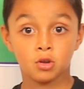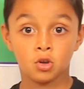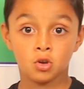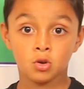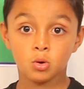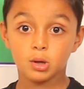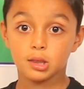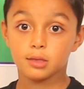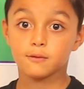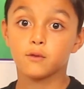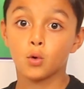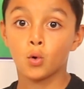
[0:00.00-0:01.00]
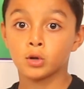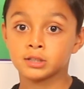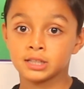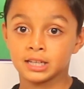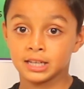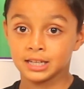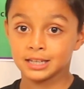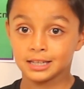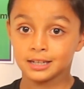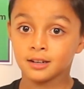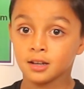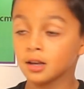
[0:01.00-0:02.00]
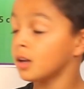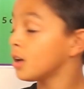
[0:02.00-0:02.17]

2 is 14.